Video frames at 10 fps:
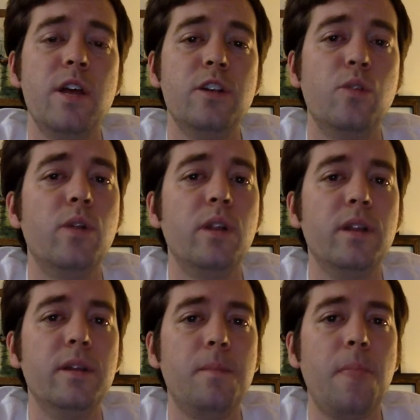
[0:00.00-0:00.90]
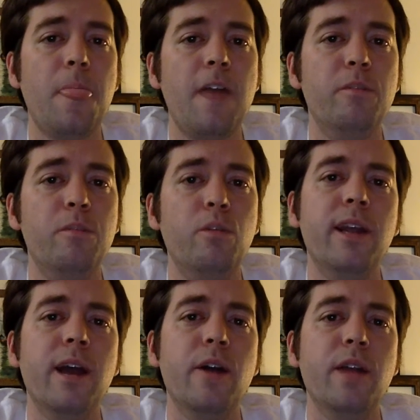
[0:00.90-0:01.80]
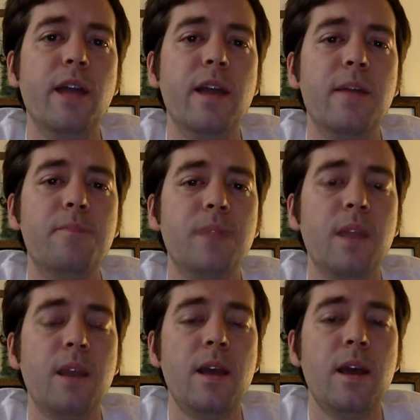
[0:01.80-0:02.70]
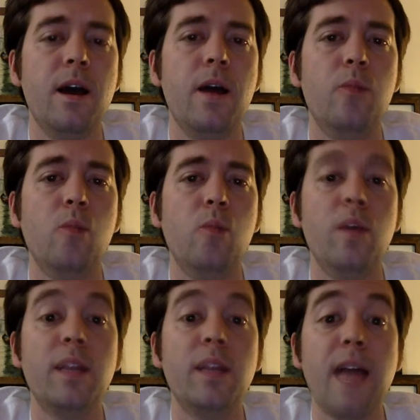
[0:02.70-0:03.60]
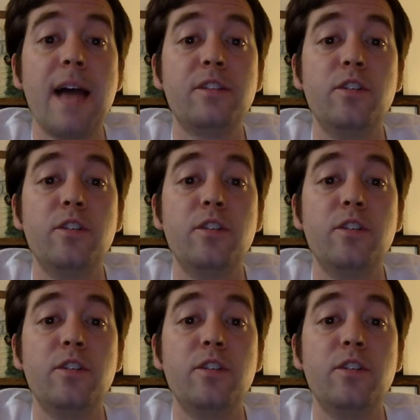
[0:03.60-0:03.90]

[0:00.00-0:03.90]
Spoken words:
to really have a breakout game. One last